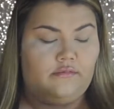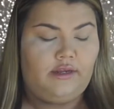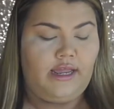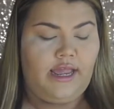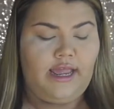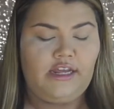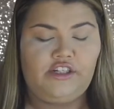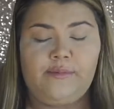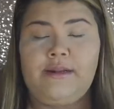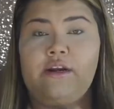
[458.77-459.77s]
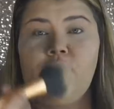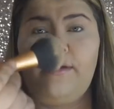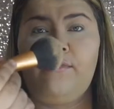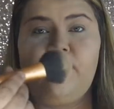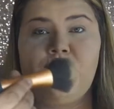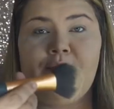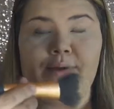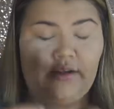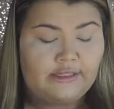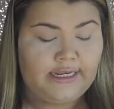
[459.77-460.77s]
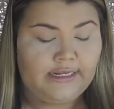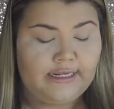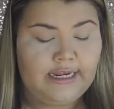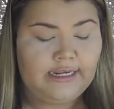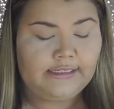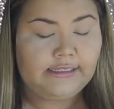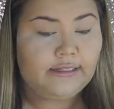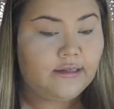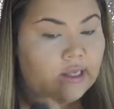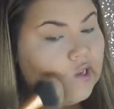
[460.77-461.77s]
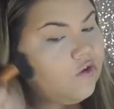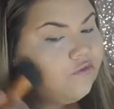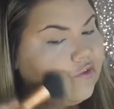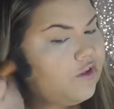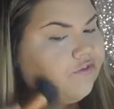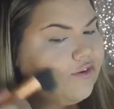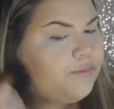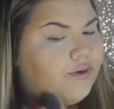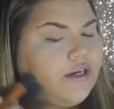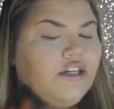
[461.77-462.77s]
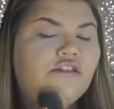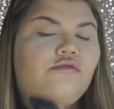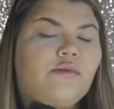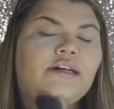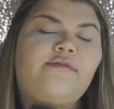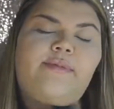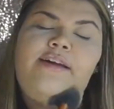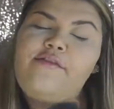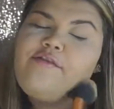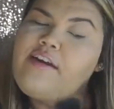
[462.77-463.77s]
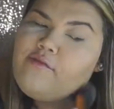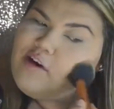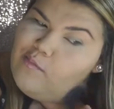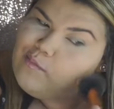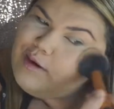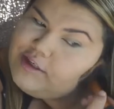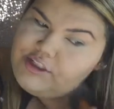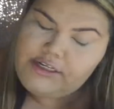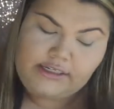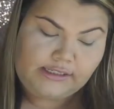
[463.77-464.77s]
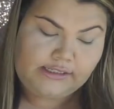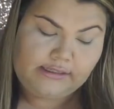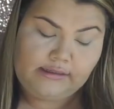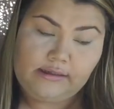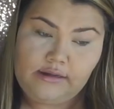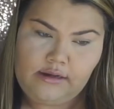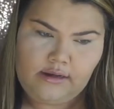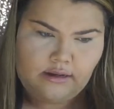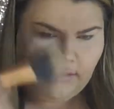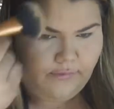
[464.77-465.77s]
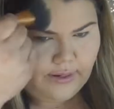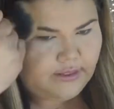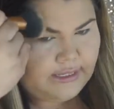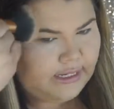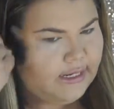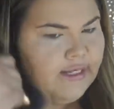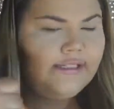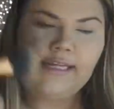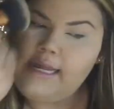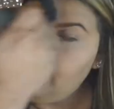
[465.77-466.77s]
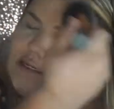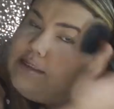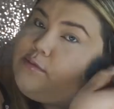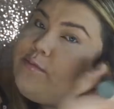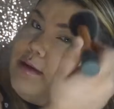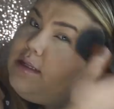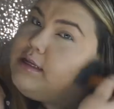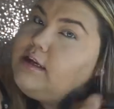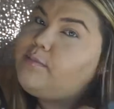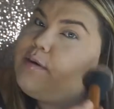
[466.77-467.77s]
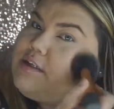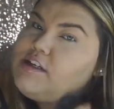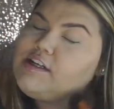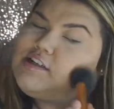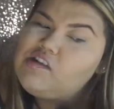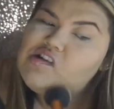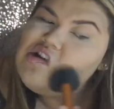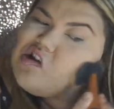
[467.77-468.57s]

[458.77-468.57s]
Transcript: Okay, so I'm gonna go in with my Real Techniques fluffy brush, one of my favorite brushes. Real Techniques has really good brushes.